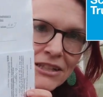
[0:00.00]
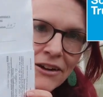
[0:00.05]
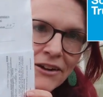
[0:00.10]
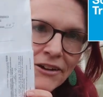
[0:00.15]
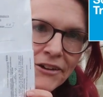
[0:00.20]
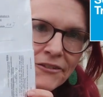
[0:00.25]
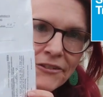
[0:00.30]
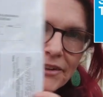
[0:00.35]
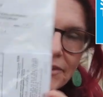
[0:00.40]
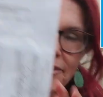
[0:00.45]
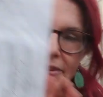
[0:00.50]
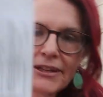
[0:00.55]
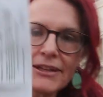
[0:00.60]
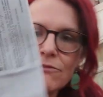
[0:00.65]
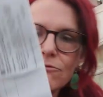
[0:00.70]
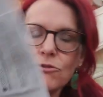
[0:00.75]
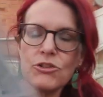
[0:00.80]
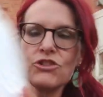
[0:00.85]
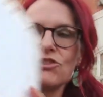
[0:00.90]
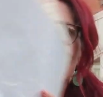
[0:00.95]
diary thing,
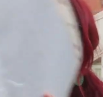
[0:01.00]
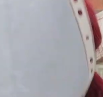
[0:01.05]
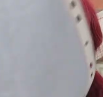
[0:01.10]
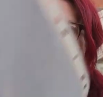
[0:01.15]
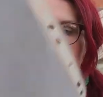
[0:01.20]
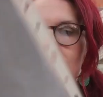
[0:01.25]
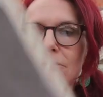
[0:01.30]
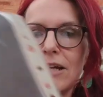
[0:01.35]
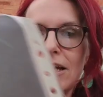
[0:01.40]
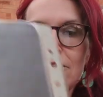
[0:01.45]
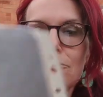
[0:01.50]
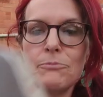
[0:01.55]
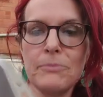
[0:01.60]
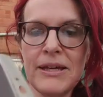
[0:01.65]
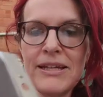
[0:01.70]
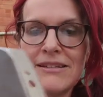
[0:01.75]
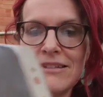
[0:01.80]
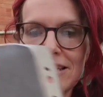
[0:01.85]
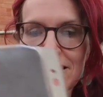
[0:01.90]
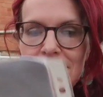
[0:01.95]
which will
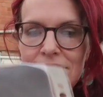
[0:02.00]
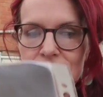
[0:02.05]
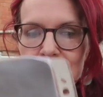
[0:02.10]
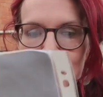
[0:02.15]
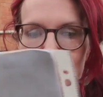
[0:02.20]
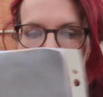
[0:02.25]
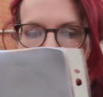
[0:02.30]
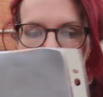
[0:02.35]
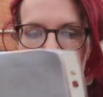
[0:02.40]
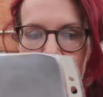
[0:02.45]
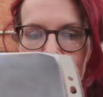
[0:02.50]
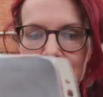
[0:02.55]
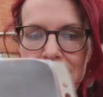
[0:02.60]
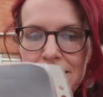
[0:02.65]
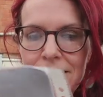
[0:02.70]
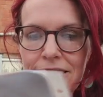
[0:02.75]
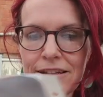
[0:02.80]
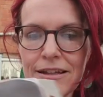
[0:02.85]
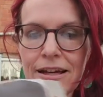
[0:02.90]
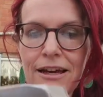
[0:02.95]
basically just say
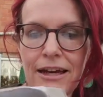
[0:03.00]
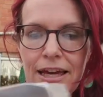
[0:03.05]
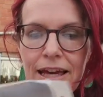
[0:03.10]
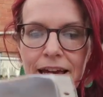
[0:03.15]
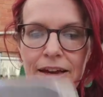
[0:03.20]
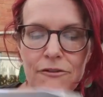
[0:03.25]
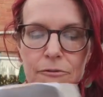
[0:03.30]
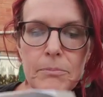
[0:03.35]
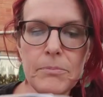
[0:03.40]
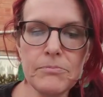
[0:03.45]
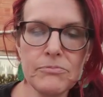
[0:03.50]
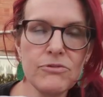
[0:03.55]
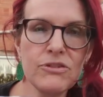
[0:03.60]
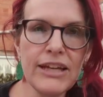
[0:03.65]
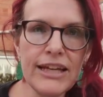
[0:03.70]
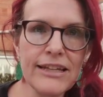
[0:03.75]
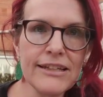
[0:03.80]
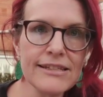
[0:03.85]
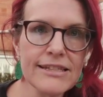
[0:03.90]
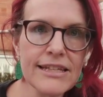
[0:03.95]
that I have
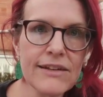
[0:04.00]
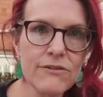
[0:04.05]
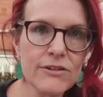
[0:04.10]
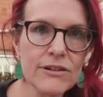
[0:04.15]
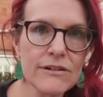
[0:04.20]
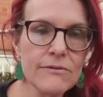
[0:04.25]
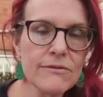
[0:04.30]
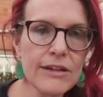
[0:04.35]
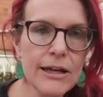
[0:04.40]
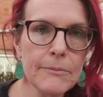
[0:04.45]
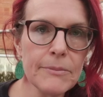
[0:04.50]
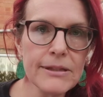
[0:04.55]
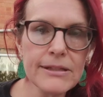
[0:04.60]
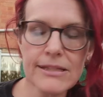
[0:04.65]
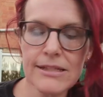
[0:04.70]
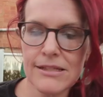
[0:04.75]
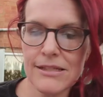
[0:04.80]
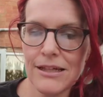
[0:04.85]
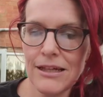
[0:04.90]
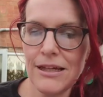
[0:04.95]
taken seven
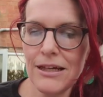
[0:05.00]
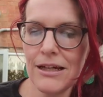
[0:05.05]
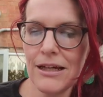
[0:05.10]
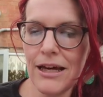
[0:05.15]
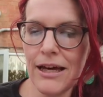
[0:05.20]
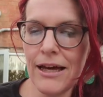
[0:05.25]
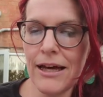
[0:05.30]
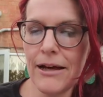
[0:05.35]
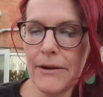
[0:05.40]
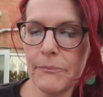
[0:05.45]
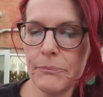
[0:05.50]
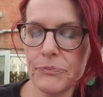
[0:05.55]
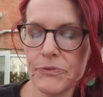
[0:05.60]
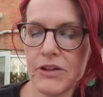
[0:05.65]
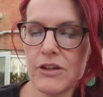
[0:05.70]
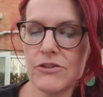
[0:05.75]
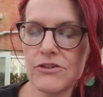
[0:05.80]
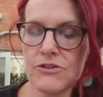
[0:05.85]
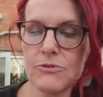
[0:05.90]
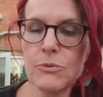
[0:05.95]
tablets
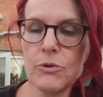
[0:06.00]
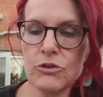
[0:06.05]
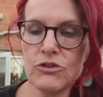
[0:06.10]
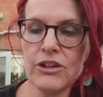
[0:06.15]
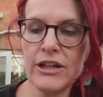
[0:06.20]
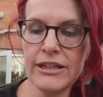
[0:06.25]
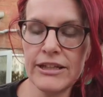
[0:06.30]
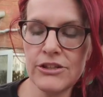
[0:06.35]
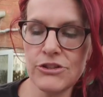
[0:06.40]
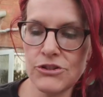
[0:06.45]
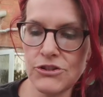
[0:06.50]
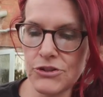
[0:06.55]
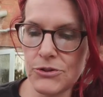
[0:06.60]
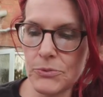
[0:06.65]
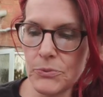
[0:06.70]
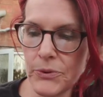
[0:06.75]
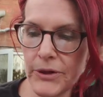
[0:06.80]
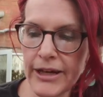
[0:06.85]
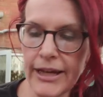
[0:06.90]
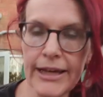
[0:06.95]
because um, what I need to
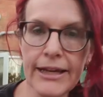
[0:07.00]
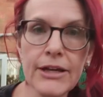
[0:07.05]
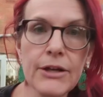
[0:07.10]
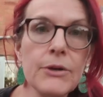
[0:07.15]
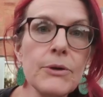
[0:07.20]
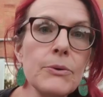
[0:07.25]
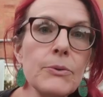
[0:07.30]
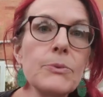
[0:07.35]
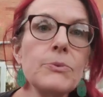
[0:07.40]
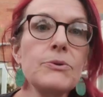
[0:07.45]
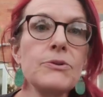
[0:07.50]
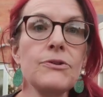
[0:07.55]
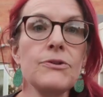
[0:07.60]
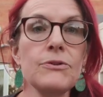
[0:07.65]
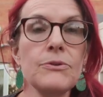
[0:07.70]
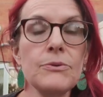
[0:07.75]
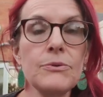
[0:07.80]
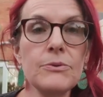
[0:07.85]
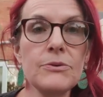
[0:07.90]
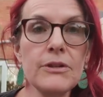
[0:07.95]
do when I go
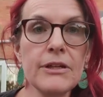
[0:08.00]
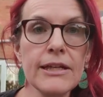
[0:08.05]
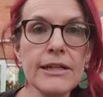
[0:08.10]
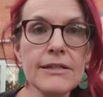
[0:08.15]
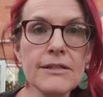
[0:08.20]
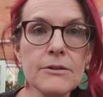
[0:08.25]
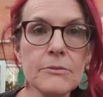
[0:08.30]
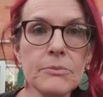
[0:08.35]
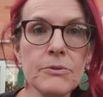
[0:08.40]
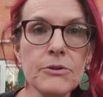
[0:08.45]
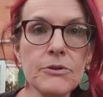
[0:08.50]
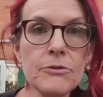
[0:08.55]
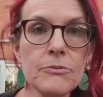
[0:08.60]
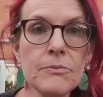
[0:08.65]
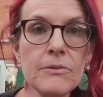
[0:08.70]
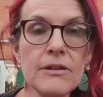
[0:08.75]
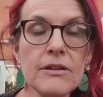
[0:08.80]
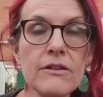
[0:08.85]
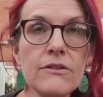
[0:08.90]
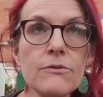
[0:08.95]
to the next
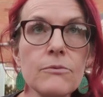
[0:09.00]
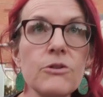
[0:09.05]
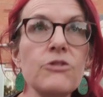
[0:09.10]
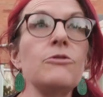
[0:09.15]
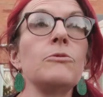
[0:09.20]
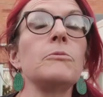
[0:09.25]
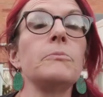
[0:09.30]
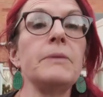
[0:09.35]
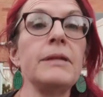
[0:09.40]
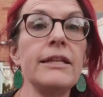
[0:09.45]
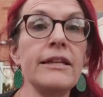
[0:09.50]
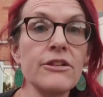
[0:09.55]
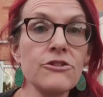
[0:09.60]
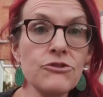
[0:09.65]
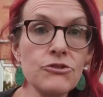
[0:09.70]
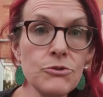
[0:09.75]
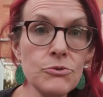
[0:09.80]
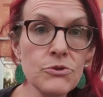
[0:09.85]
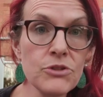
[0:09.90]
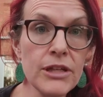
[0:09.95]
appointment, which will be
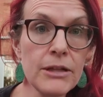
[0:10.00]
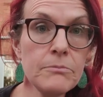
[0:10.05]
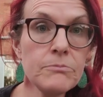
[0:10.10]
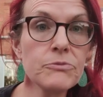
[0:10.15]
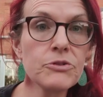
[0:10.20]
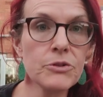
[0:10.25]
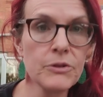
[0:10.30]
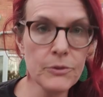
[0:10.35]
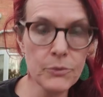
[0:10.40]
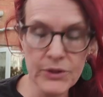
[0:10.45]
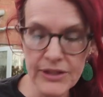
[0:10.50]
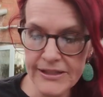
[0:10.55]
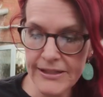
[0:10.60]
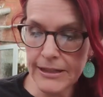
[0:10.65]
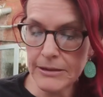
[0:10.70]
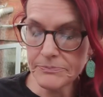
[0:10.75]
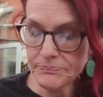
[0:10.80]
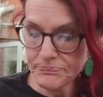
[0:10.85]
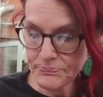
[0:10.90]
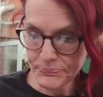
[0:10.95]
next Tuesday, so in a week's
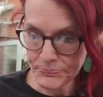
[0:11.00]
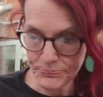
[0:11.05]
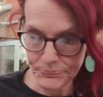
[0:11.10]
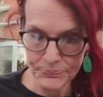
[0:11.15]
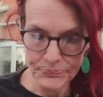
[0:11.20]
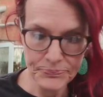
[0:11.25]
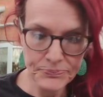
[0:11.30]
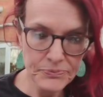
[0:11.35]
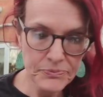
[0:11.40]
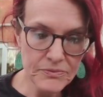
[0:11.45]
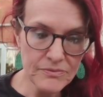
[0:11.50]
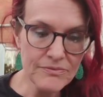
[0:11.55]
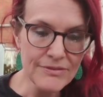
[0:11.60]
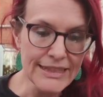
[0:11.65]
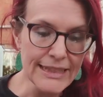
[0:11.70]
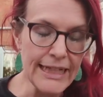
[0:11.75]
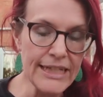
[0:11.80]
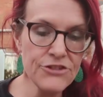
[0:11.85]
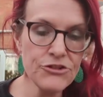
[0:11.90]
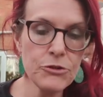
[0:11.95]
time,
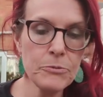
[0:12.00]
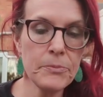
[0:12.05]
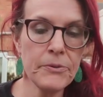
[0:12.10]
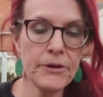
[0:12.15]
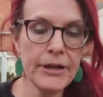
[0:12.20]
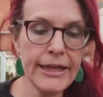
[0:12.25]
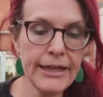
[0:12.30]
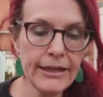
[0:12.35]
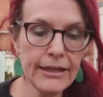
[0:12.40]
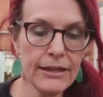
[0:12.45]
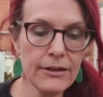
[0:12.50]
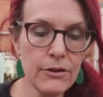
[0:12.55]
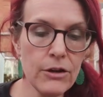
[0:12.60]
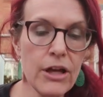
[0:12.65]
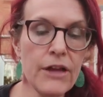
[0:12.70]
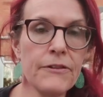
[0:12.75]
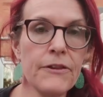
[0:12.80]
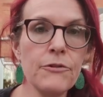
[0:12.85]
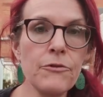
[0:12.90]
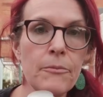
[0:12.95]
is to bring
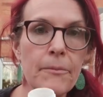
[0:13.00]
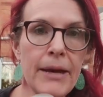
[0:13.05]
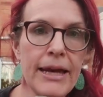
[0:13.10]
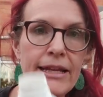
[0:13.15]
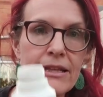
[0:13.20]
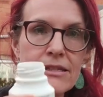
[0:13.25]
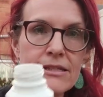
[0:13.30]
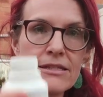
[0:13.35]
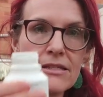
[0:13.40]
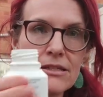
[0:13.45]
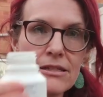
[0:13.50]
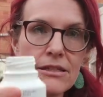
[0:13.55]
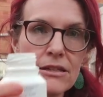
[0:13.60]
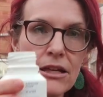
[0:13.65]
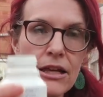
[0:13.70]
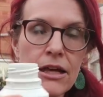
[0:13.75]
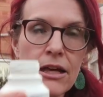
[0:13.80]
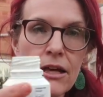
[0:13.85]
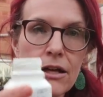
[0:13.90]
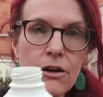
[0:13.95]
the remains
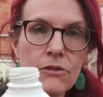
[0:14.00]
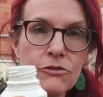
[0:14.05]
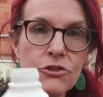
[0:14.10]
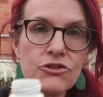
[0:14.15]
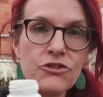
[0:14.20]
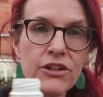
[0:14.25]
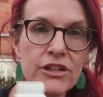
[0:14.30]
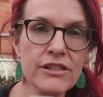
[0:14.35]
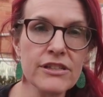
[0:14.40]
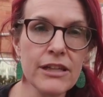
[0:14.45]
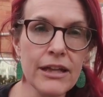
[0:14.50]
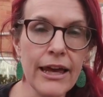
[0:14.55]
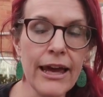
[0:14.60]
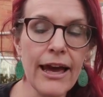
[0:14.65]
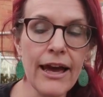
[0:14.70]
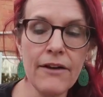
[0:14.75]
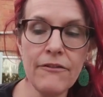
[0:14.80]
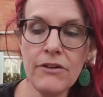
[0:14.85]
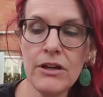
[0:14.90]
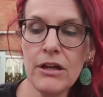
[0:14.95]
uh, of the drugs that I
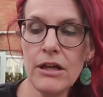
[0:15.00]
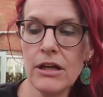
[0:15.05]
have